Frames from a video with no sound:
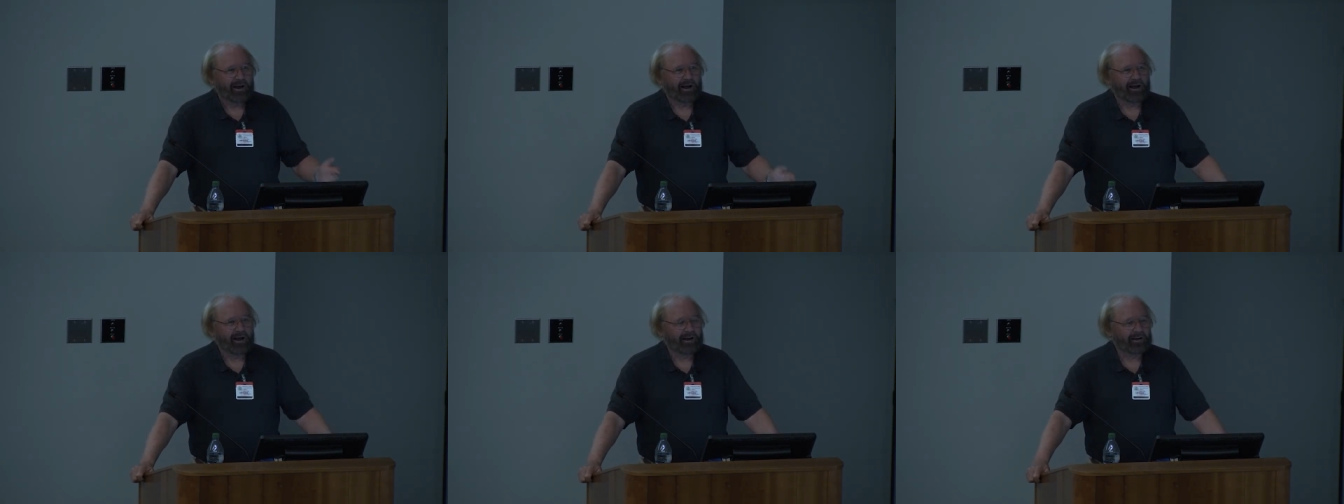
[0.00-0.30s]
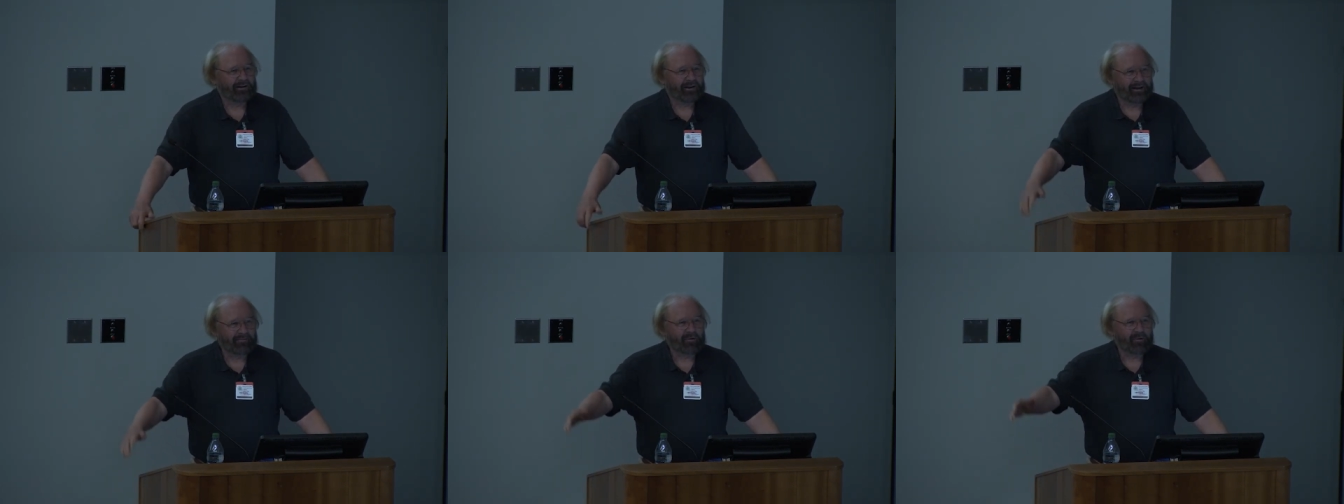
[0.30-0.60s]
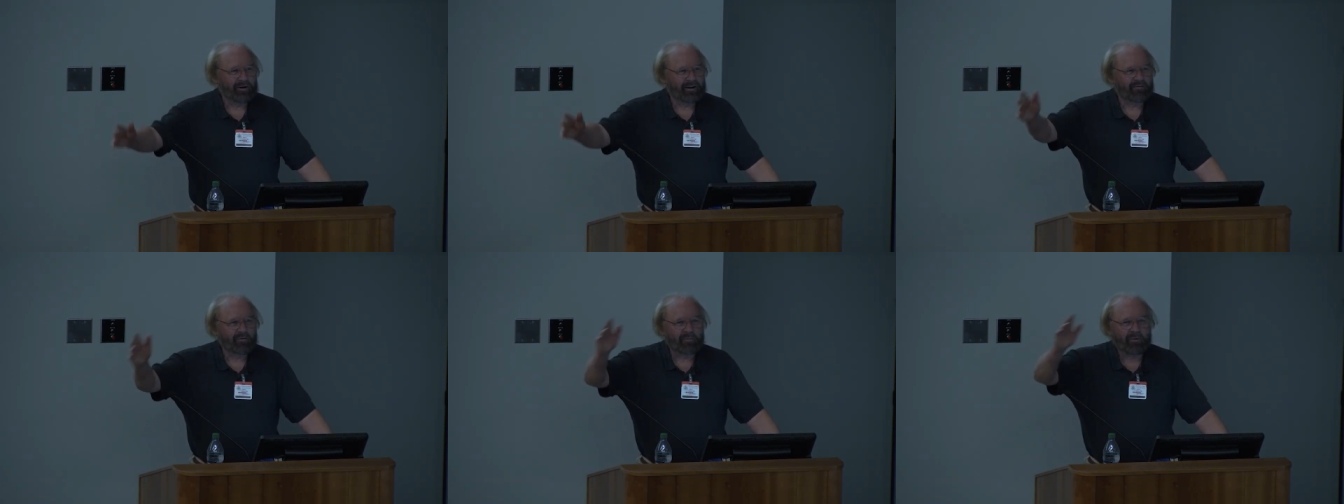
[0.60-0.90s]
Uh,
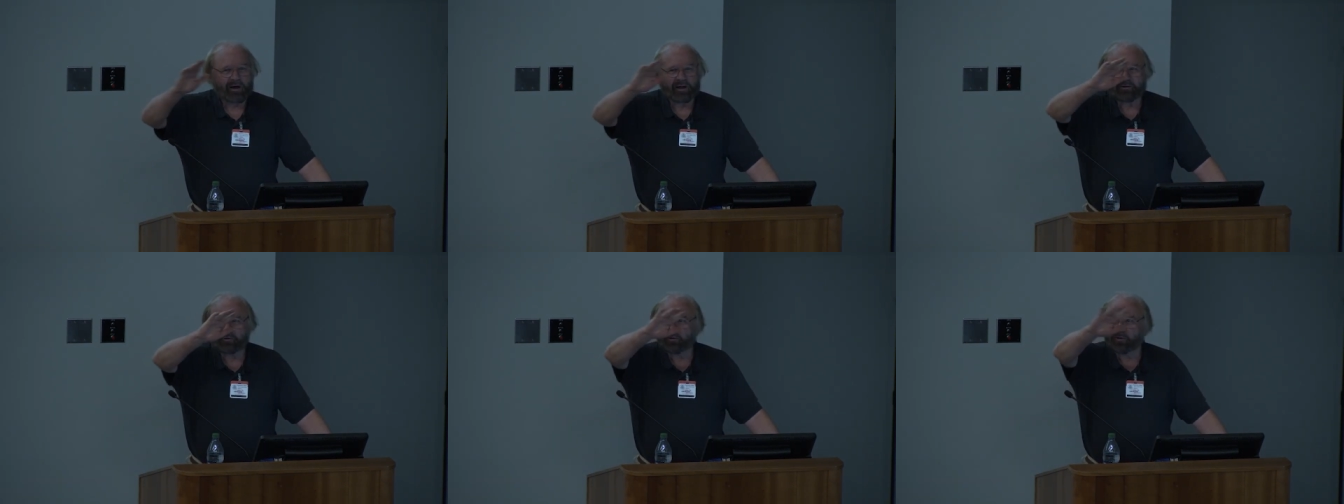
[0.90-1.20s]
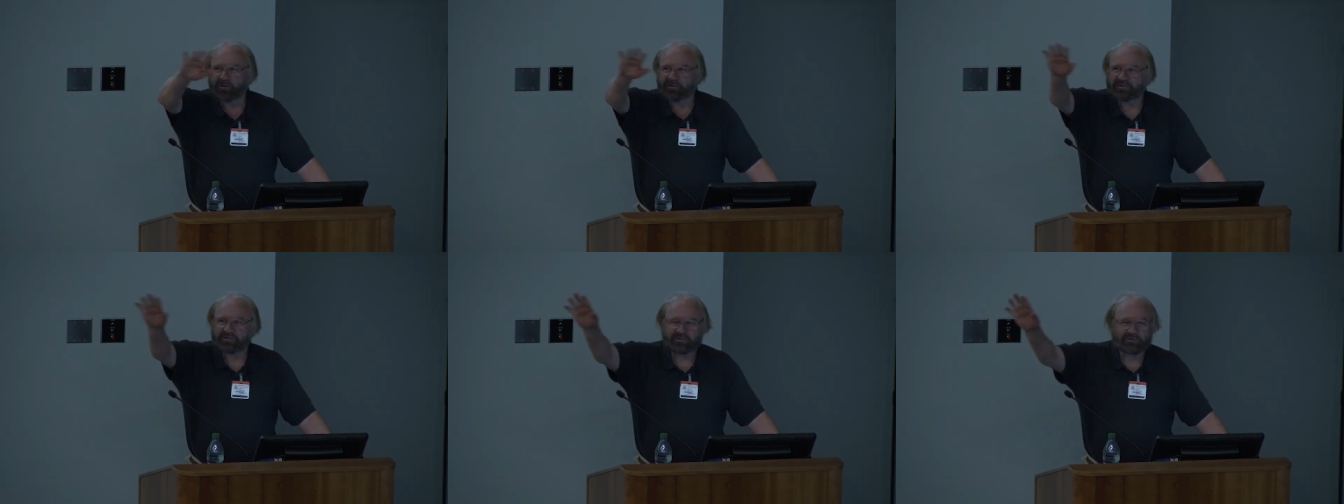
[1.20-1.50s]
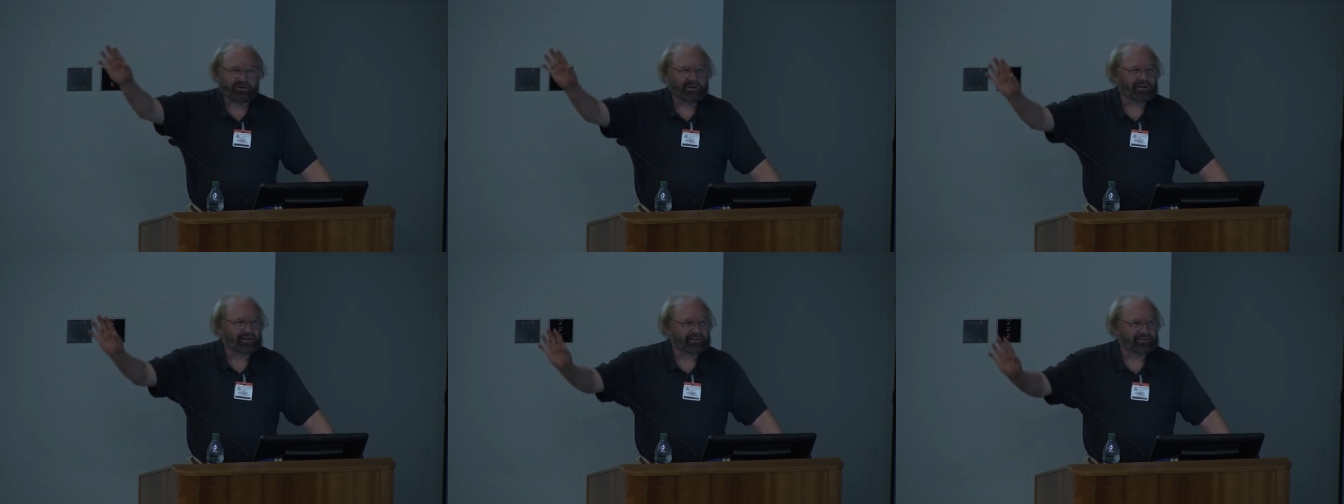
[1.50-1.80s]
never, never mind all the
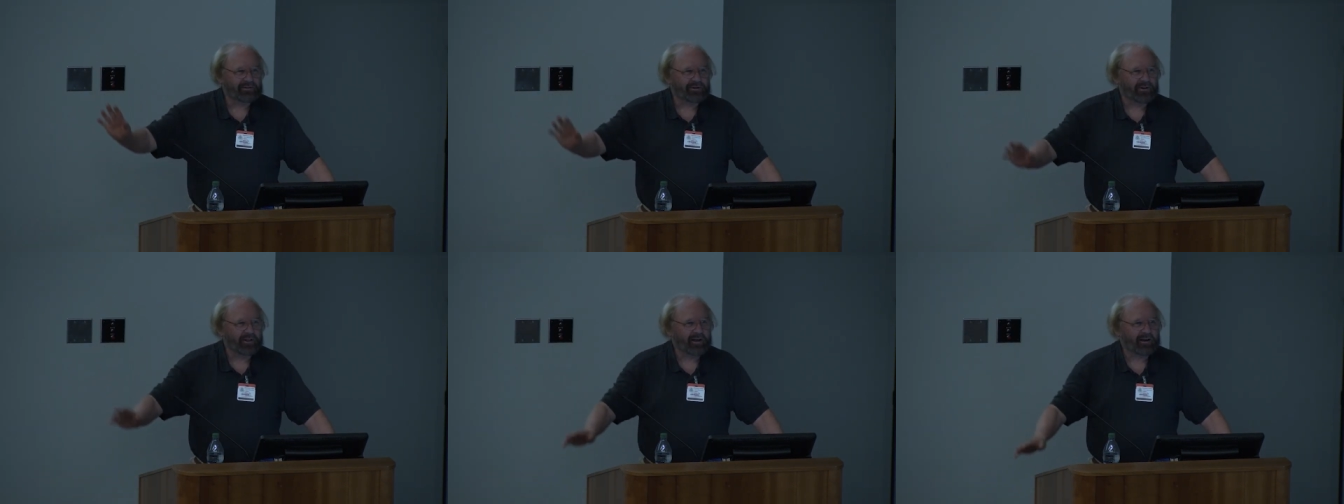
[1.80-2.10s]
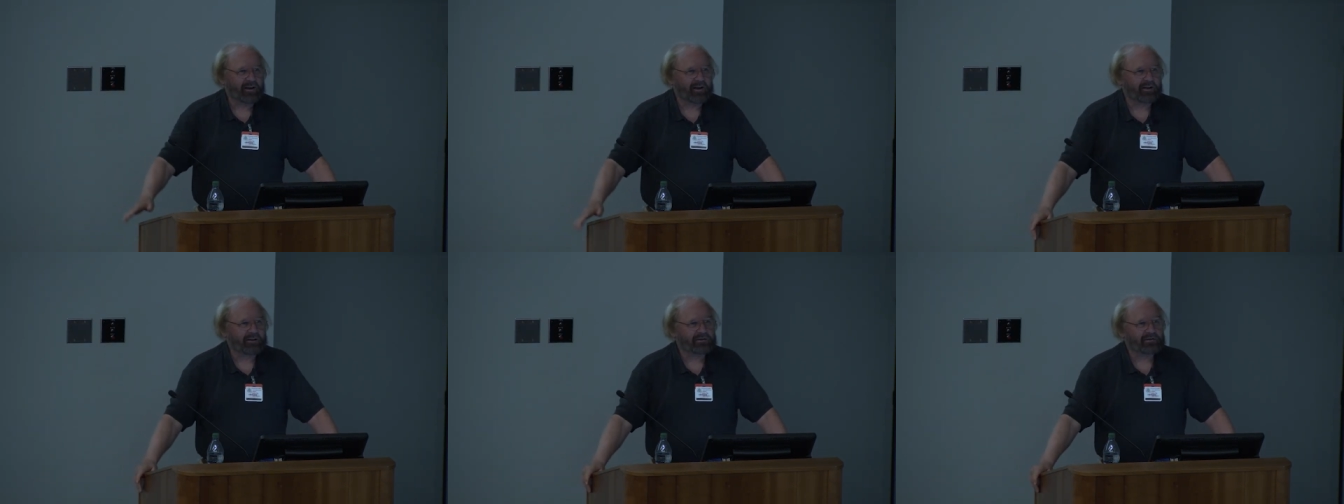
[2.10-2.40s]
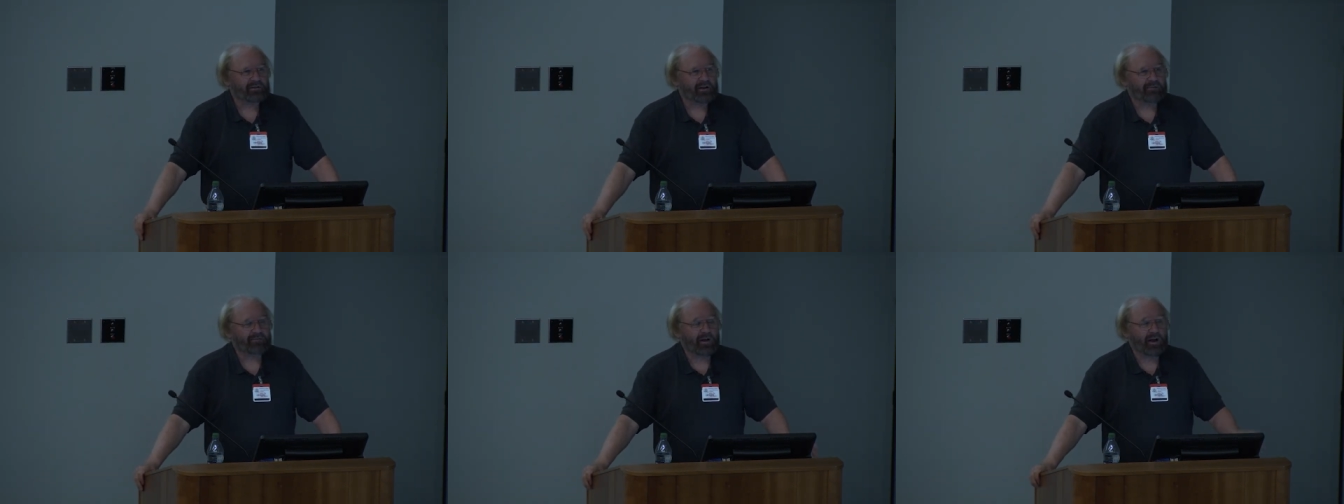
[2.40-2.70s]
screens and all that kind of
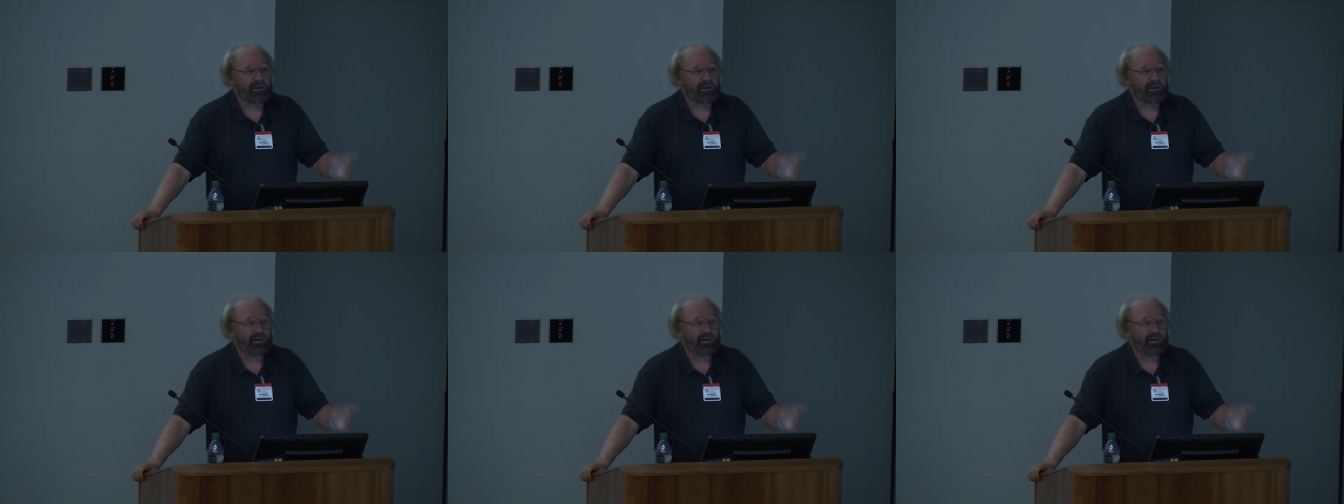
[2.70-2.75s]
stuff.